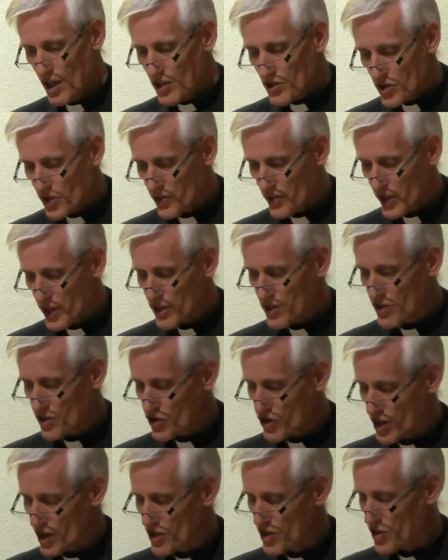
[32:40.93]
To this,
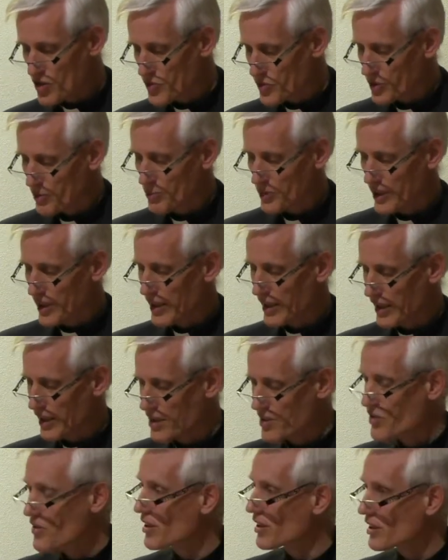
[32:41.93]
Jesus
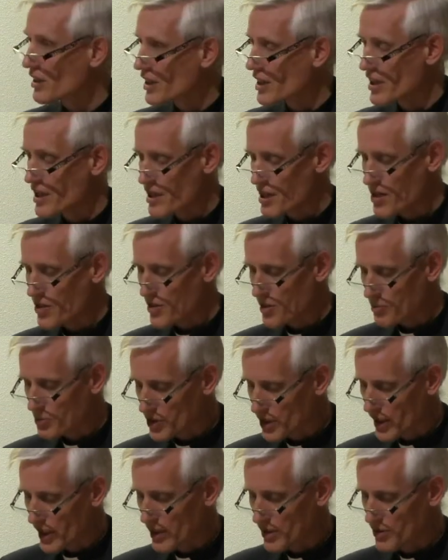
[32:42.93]
replies that he, the
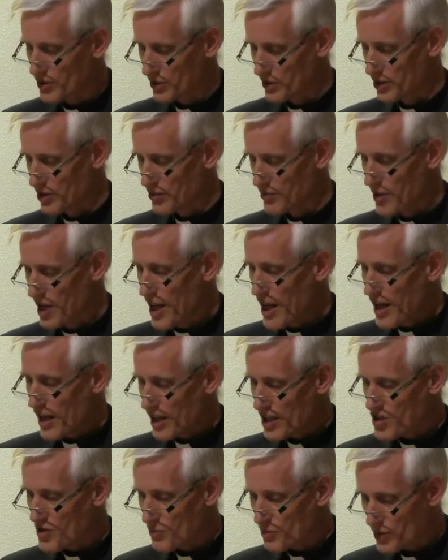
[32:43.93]
bridegroom,
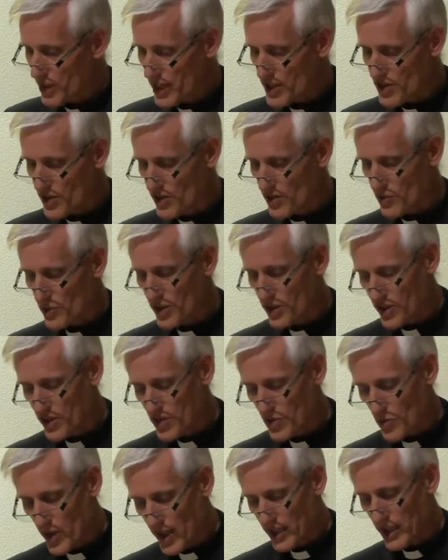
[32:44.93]
is present with
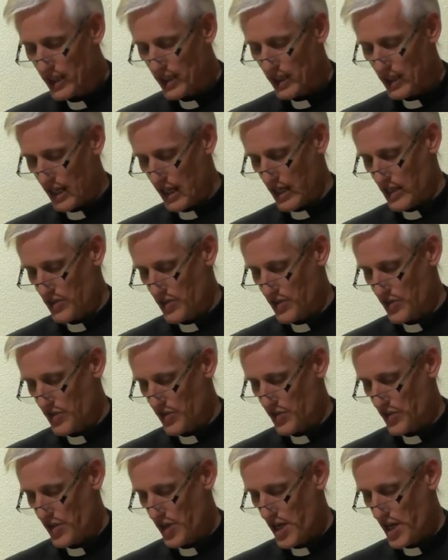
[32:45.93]
his wedding
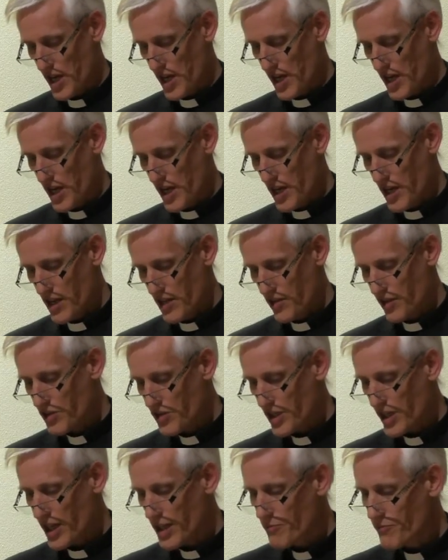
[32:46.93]
guests. The
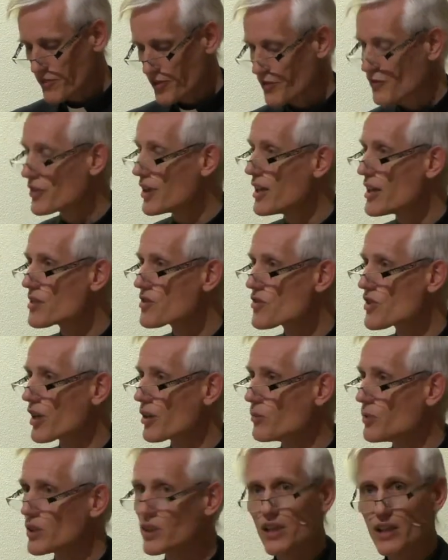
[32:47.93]
time for
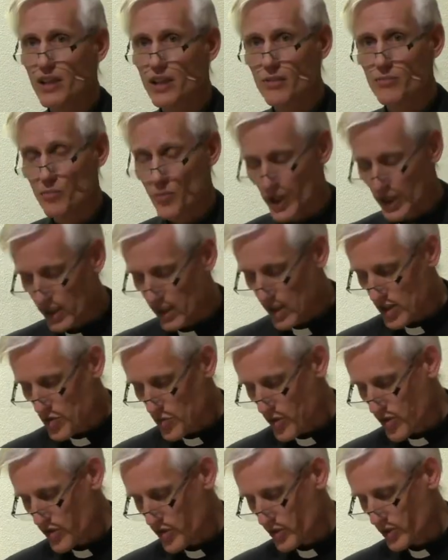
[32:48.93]
fasting will come when he's
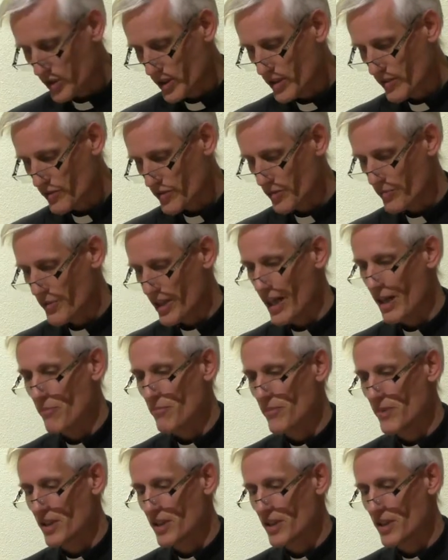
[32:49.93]
withdrawn from them.